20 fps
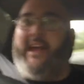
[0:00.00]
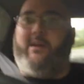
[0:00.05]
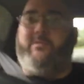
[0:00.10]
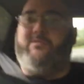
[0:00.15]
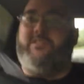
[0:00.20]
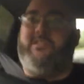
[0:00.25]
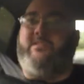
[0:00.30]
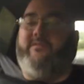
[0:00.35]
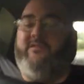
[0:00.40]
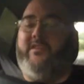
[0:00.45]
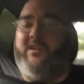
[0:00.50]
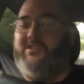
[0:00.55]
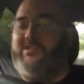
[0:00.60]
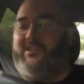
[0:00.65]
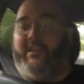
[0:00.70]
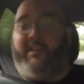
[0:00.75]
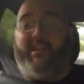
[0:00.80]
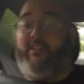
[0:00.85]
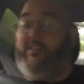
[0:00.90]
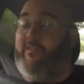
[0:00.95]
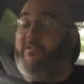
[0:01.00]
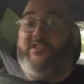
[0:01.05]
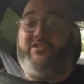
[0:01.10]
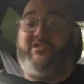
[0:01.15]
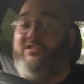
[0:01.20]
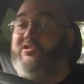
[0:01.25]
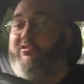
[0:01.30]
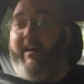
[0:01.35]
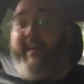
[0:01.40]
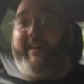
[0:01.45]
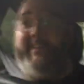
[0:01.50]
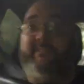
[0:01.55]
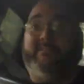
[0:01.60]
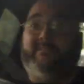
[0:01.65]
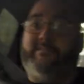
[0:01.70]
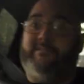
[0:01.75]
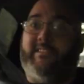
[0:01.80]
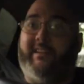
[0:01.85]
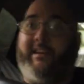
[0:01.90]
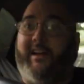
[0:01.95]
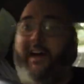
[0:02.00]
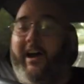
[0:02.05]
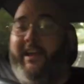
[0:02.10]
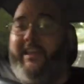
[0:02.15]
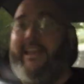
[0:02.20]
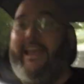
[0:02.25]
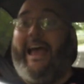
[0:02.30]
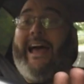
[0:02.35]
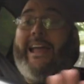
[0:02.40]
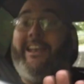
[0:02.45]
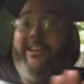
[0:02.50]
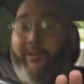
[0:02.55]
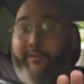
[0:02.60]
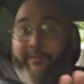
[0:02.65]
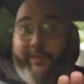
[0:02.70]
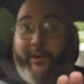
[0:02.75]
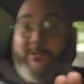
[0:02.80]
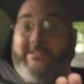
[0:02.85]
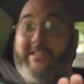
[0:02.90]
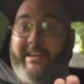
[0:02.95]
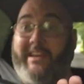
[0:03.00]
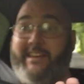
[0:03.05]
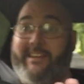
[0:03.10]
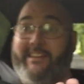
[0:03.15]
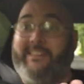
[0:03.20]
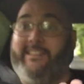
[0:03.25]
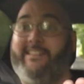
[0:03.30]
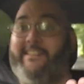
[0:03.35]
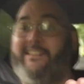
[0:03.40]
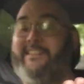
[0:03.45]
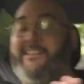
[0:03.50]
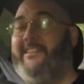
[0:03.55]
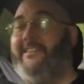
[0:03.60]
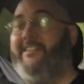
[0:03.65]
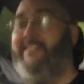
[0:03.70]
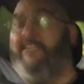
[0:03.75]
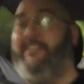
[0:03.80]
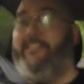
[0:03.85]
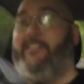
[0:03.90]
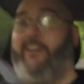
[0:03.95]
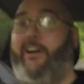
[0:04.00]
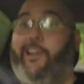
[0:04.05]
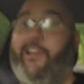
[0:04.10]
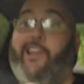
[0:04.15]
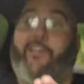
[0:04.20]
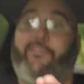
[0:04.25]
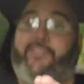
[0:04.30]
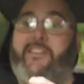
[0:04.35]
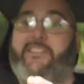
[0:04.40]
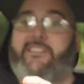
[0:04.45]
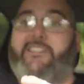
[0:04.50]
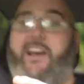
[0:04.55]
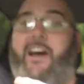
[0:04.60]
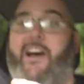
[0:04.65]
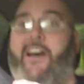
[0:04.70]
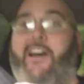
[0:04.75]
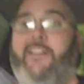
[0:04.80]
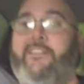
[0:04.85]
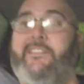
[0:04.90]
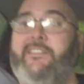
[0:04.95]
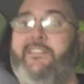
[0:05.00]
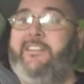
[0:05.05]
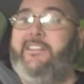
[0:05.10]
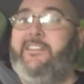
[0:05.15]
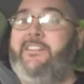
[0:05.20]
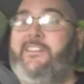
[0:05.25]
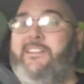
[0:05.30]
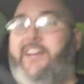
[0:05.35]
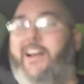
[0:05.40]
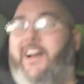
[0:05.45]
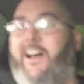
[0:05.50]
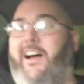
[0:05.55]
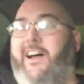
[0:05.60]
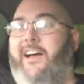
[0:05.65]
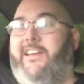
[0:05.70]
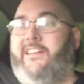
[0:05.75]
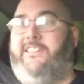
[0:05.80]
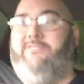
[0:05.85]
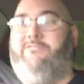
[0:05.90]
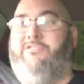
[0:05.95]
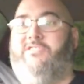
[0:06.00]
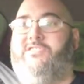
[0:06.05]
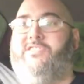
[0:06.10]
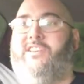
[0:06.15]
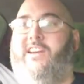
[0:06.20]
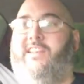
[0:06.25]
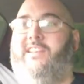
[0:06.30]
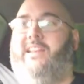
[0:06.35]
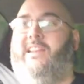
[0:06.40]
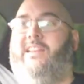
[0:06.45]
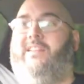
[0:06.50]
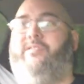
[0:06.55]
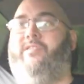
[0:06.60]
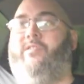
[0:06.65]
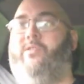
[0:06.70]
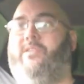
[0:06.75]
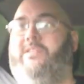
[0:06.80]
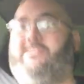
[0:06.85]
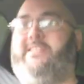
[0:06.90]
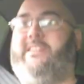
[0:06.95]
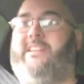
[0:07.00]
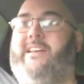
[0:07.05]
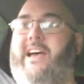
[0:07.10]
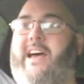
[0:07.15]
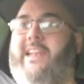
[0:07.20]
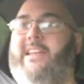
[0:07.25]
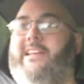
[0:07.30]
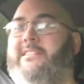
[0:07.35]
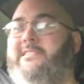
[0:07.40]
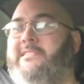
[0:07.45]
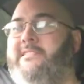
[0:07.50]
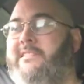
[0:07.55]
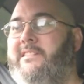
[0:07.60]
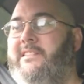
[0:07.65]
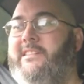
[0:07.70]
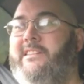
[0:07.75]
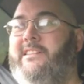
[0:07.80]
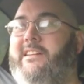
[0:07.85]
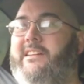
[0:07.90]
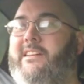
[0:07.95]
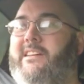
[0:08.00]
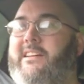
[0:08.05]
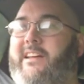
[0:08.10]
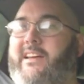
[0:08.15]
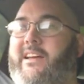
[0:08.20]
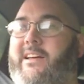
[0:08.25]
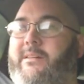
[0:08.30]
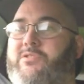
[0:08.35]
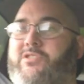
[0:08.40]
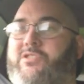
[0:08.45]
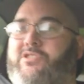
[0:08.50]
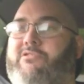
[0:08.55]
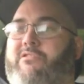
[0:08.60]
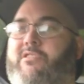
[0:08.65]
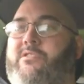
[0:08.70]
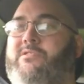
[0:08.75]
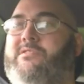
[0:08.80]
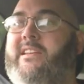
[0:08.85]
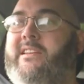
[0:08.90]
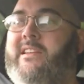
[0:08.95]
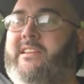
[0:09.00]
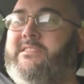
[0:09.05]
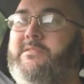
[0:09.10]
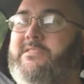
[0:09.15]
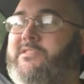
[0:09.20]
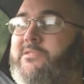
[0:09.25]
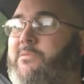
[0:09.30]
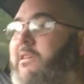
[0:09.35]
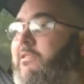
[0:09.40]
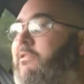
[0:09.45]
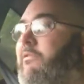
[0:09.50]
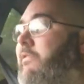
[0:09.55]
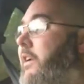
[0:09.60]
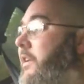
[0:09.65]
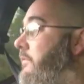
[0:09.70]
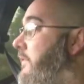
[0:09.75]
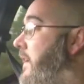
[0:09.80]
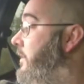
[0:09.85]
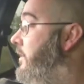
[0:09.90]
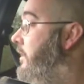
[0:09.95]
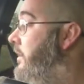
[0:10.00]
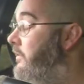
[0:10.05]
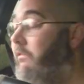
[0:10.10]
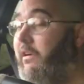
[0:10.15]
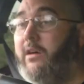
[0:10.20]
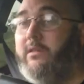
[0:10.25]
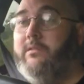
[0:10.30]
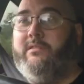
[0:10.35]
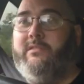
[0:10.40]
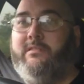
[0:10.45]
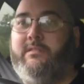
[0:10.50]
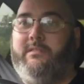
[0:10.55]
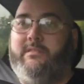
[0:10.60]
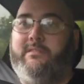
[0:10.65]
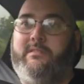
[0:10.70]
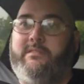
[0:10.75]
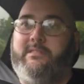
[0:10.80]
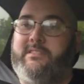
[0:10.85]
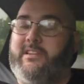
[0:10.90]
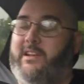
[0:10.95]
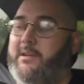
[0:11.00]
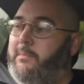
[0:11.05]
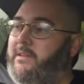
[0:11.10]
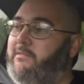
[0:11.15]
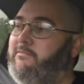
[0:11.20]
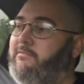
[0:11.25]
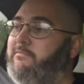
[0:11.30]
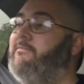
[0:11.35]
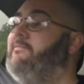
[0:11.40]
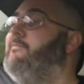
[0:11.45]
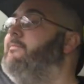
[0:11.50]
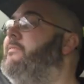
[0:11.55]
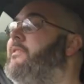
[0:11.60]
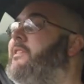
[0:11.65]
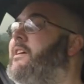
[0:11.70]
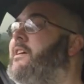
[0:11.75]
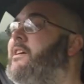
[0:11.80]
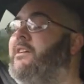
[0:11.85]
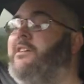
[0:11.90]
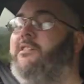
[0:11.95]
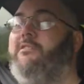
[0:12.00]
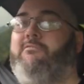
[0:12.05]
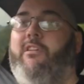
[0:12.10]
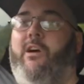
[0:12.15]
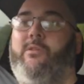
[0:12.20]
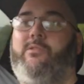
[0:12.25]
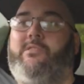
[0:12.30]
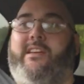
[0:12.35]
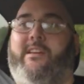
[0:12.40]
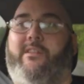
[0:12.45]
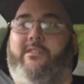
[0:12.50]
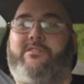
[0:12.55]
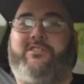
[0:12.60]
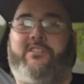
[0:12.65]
how's the conversion? The conversion's great. I cannot fault it. I love this car. I return nearly 40 to the gallon. Just cruising. There's a squirrel running around on the road. It's going to be roadkill